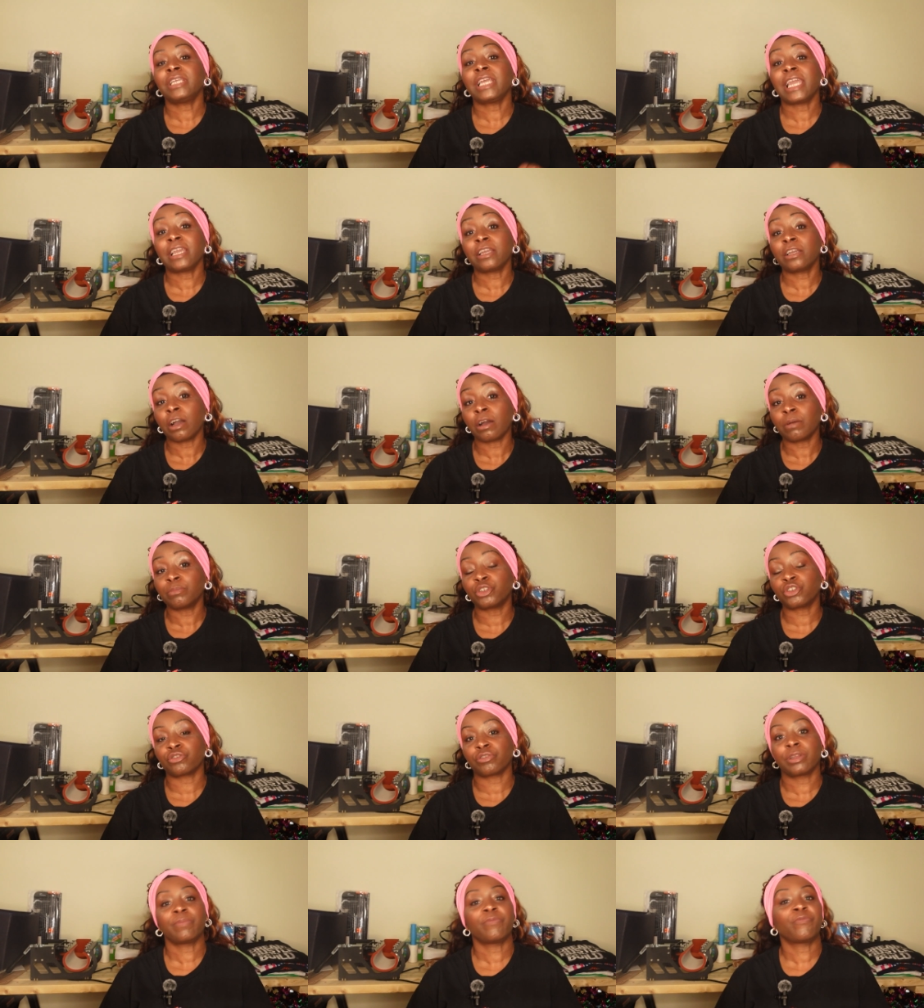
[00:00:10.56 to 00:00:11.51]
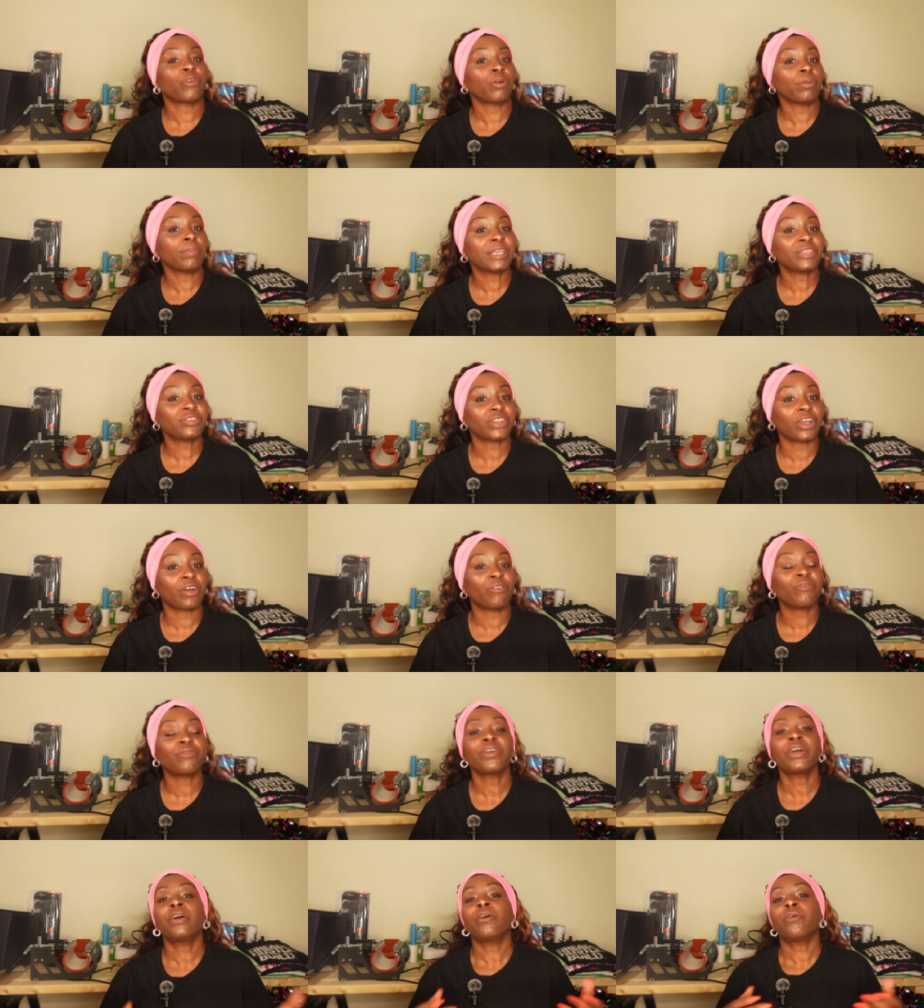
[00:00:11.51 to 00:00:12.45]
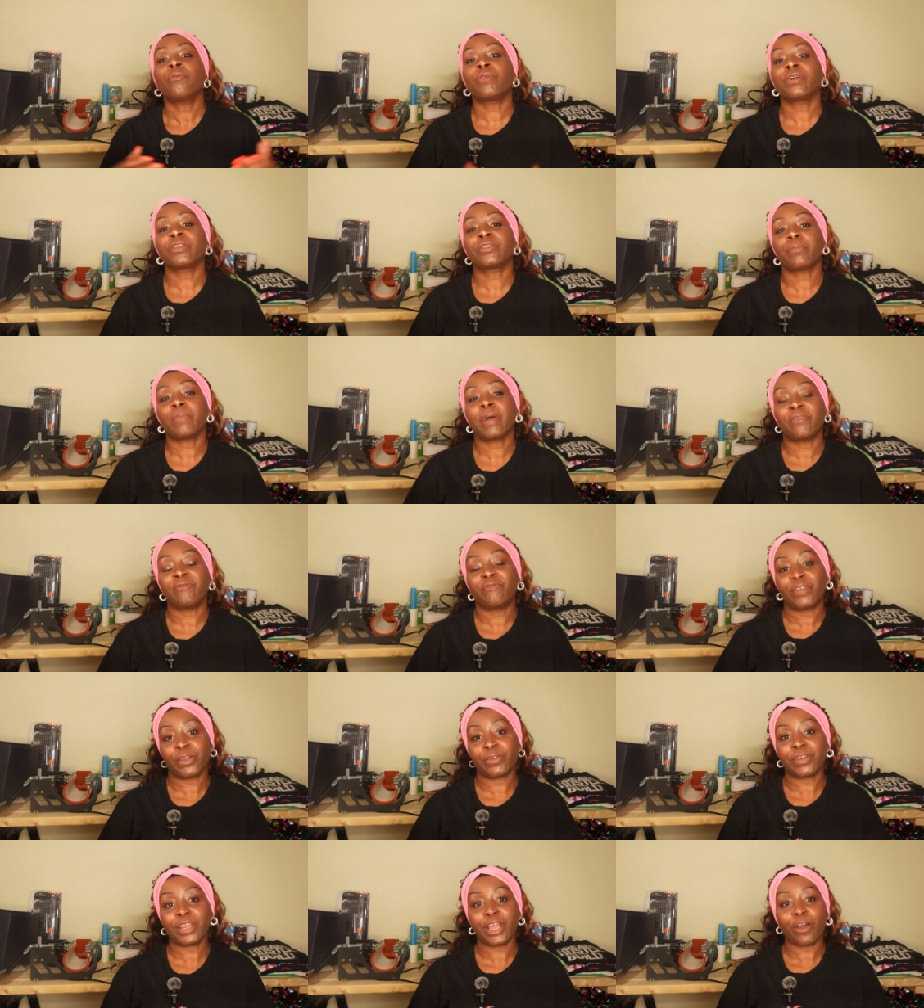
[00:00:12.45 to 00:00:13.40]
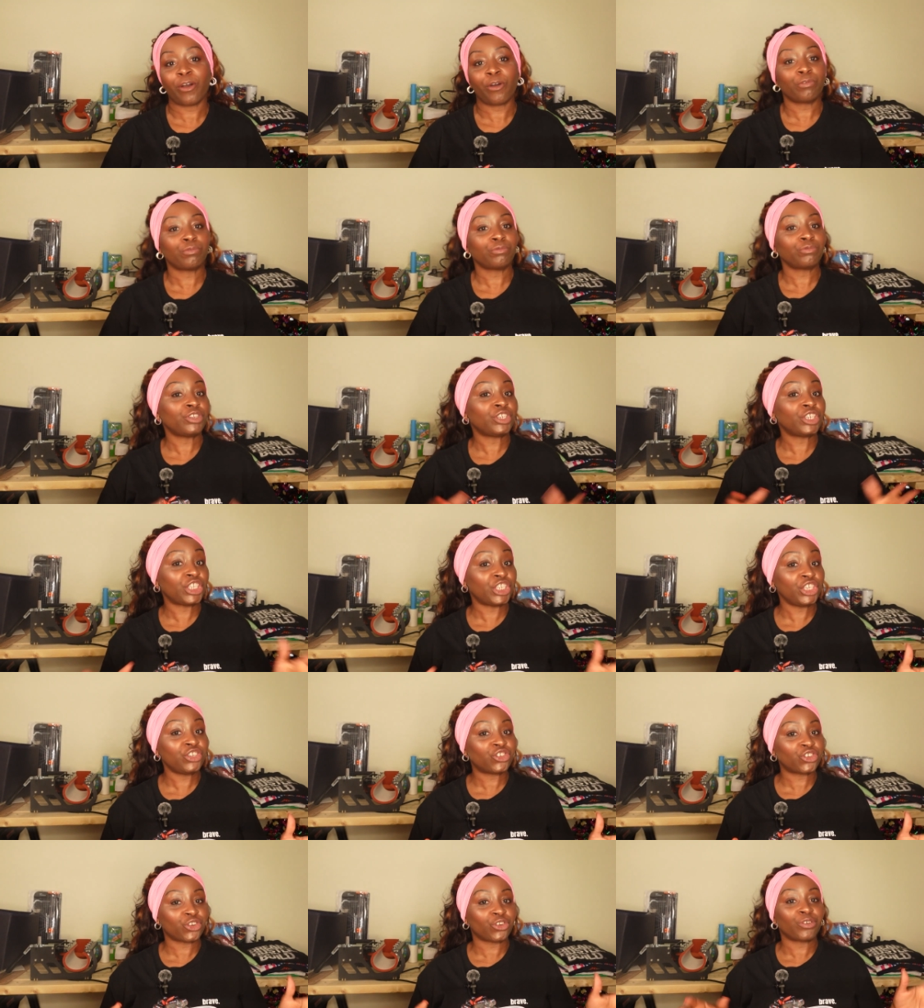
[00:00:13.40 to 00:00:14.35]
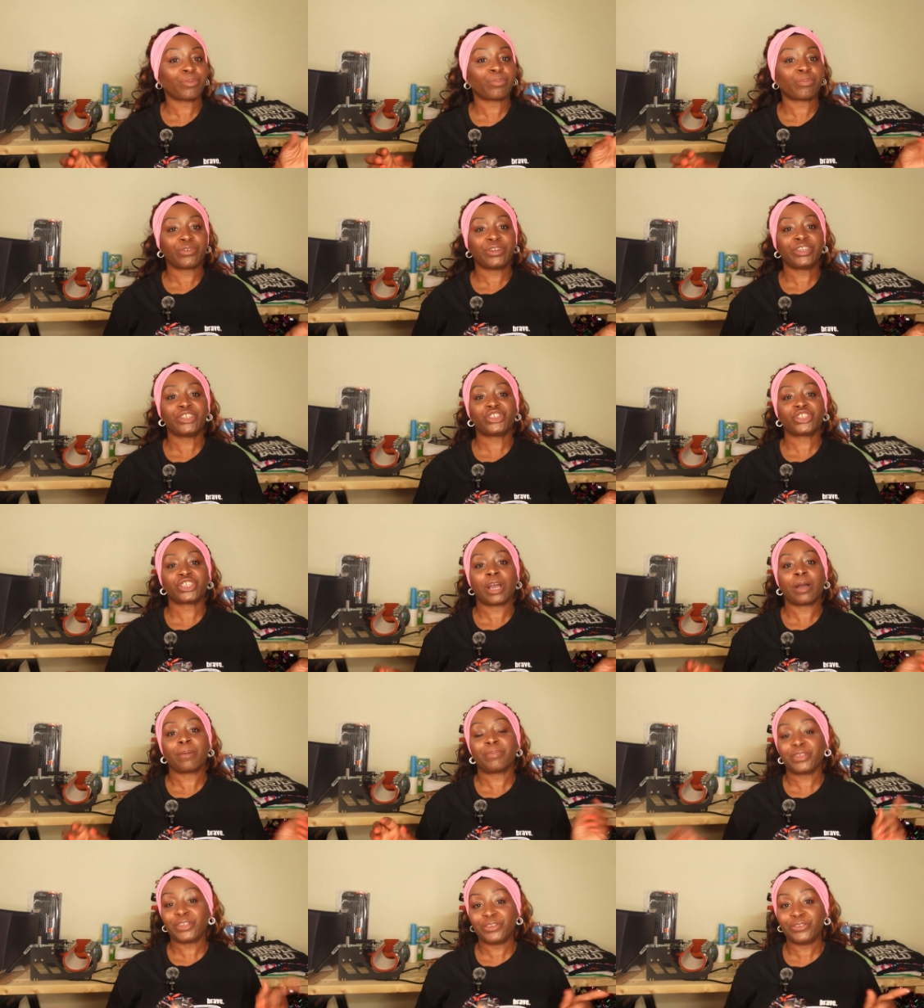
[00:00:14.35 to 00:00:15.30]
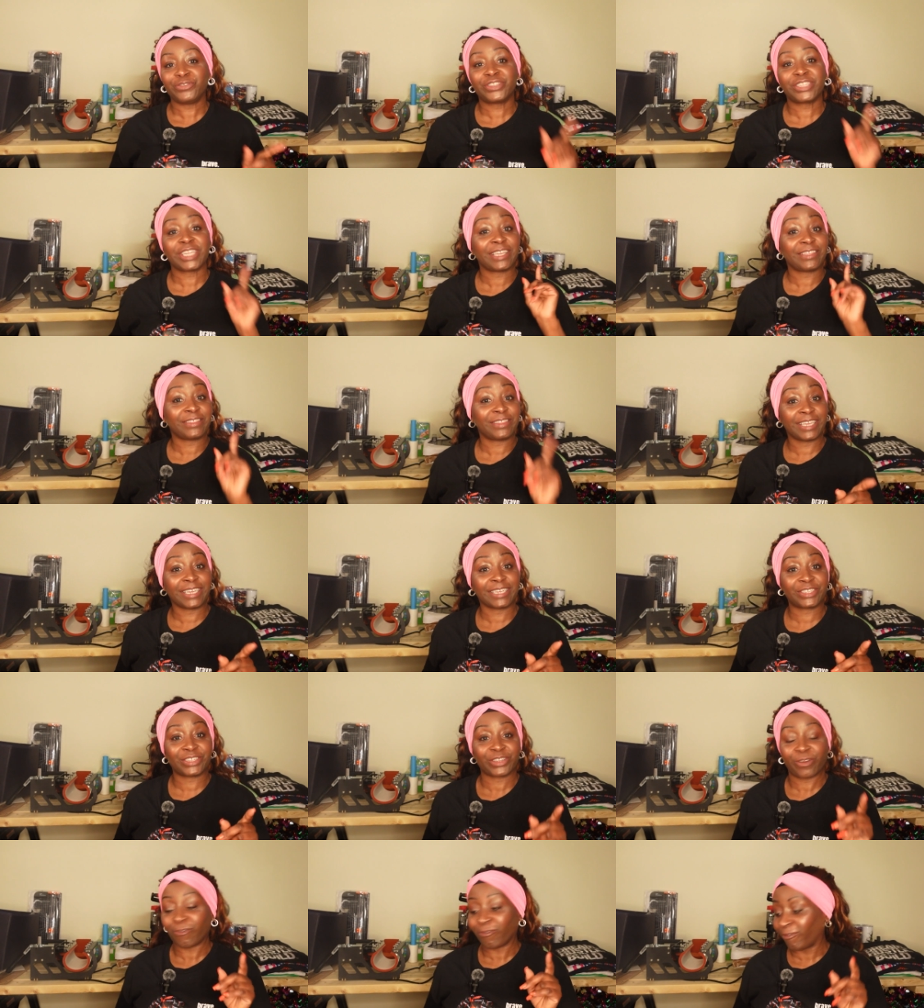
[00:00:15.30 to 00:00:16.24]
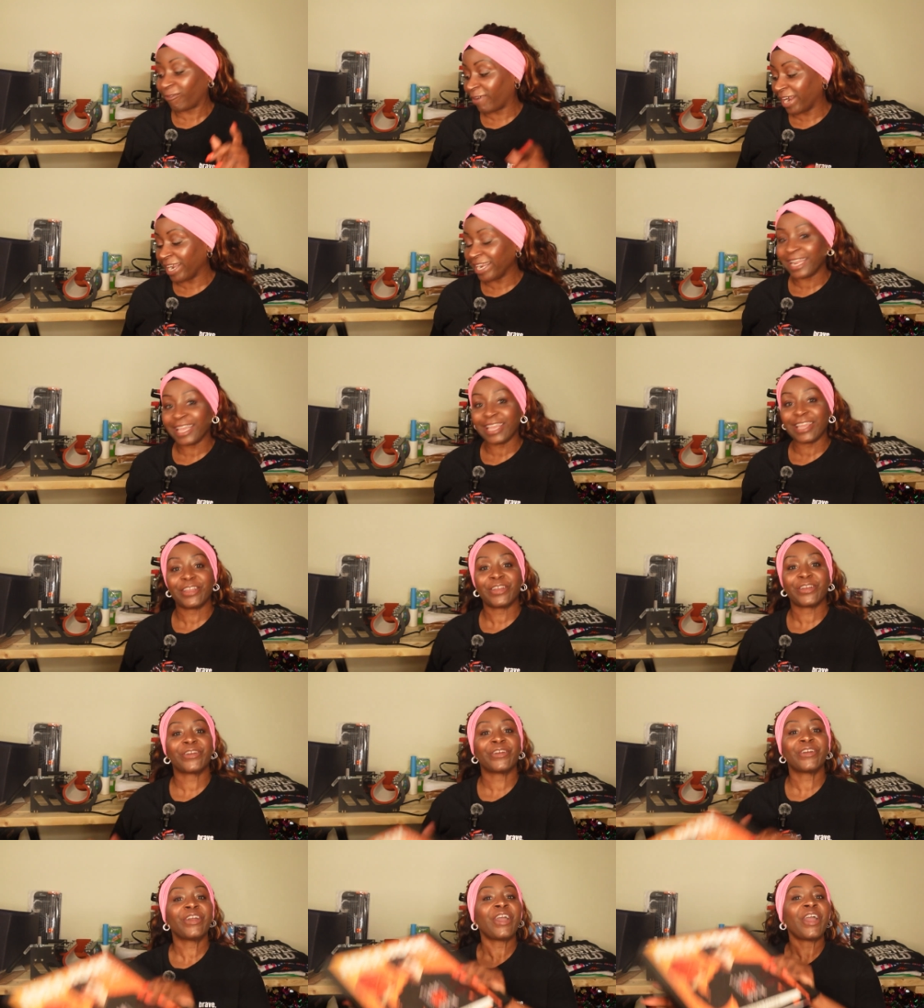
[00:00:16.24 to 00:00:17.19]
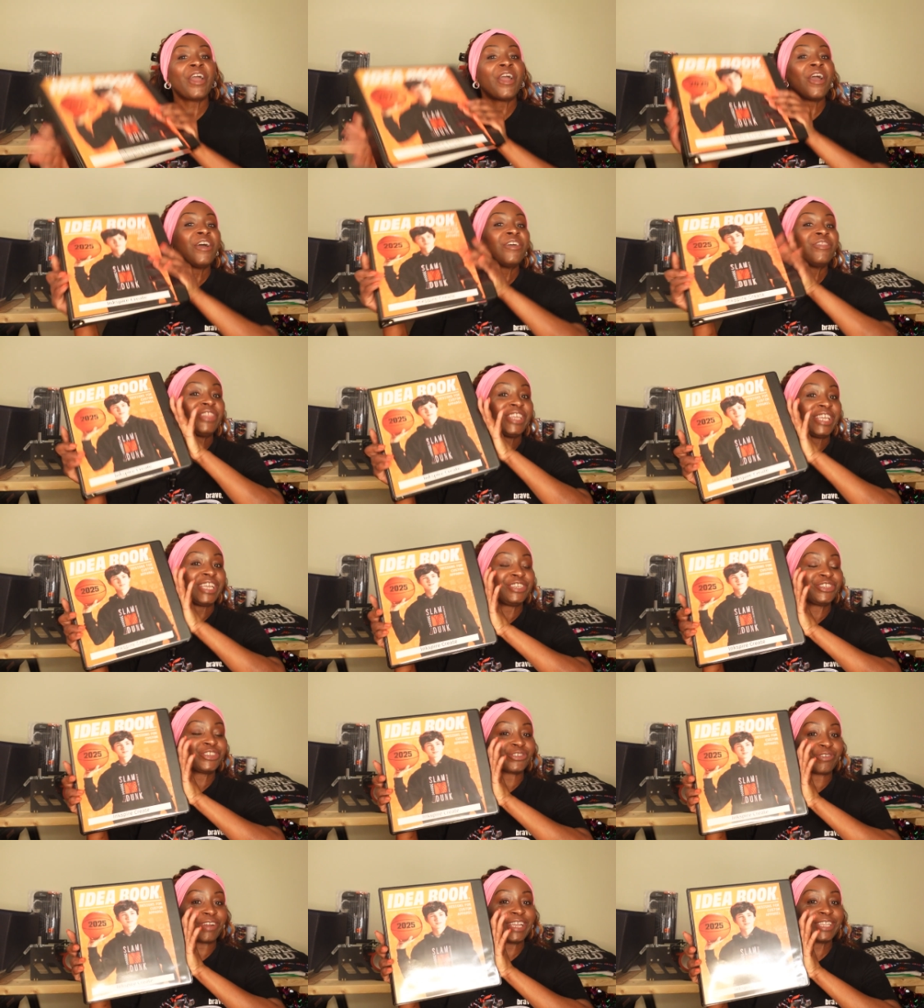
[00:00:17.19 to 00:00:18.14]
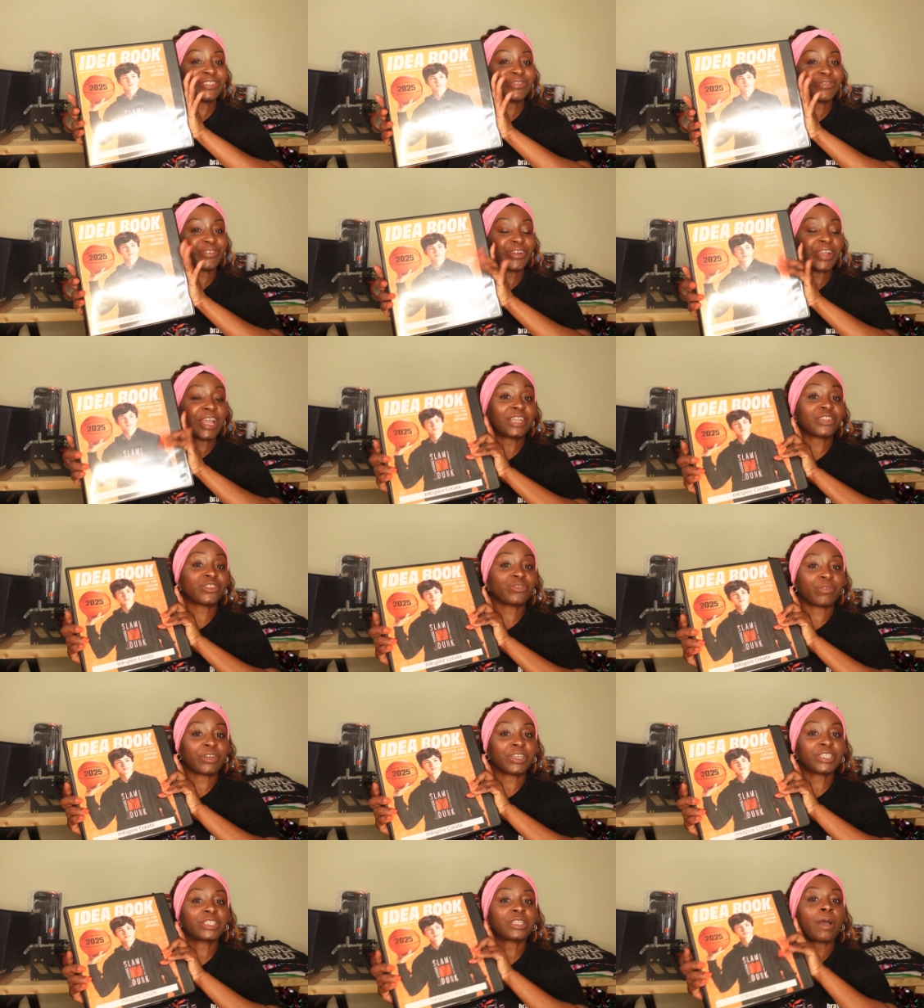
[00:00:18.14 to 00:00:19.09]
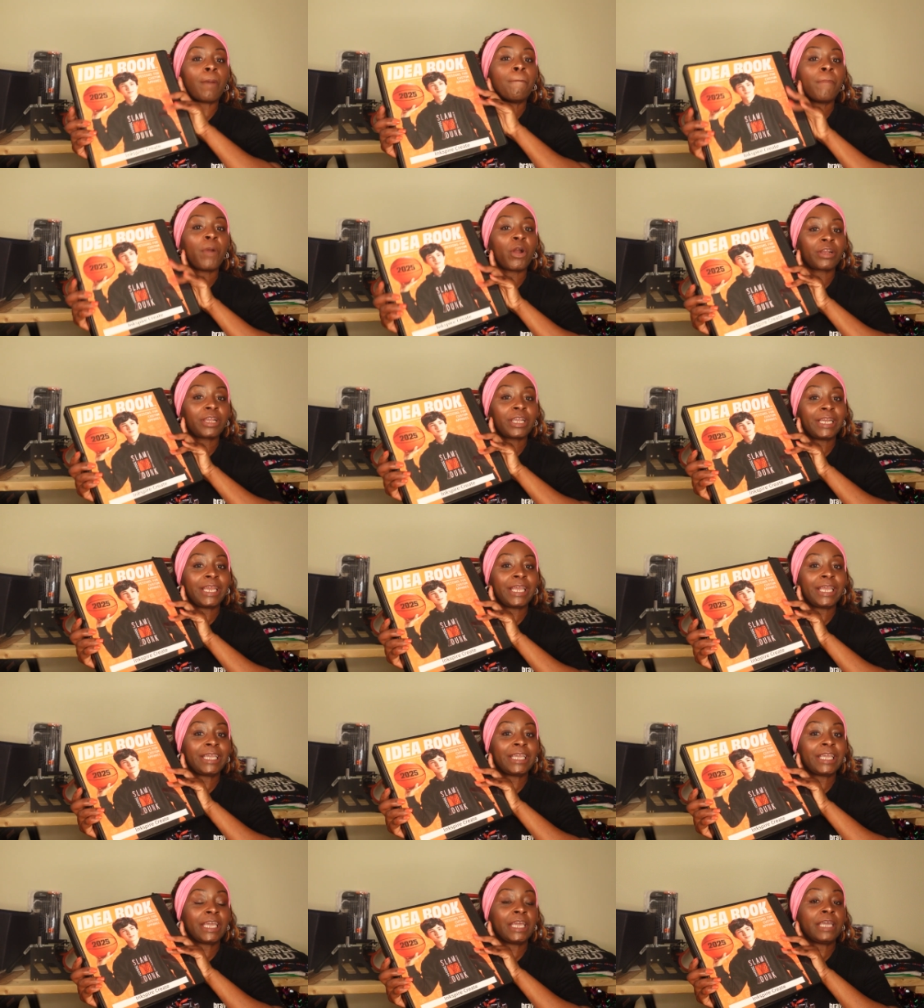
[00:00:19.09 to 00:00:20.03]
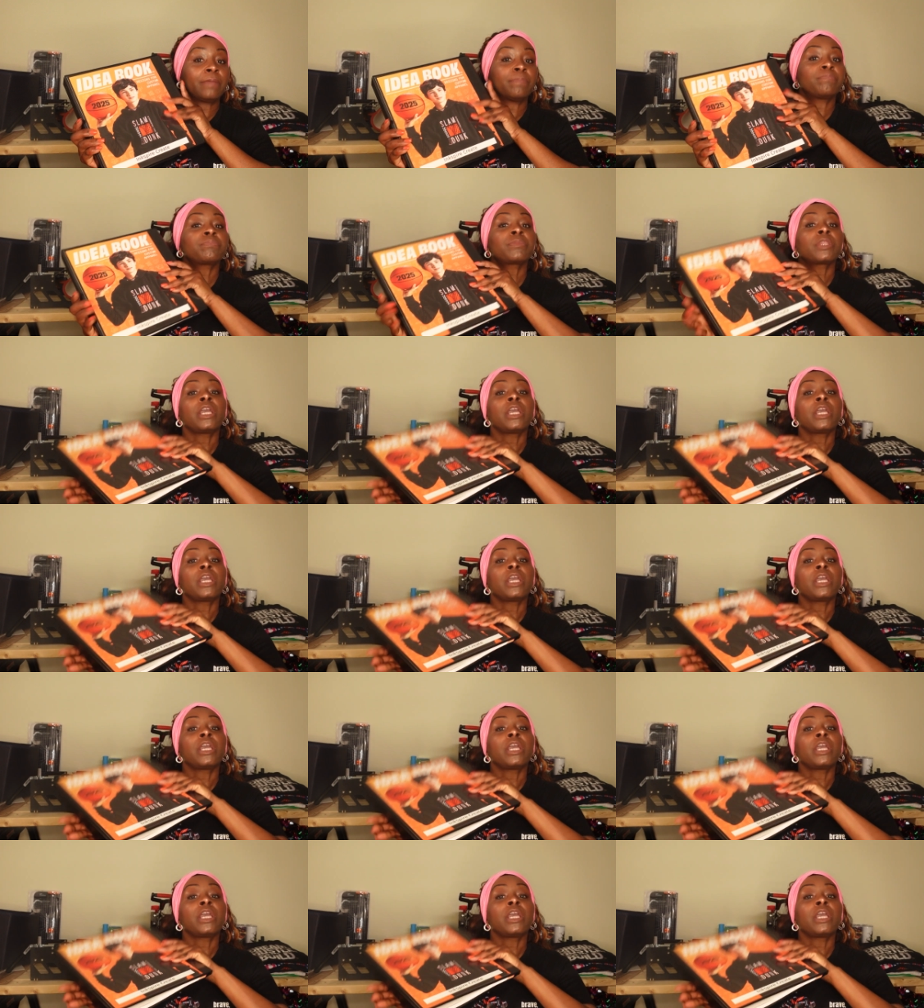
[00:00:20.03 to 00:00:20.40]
income stream for myself with my very own t-shirt print shop using this right here, the Transfer Express Marketing Kit.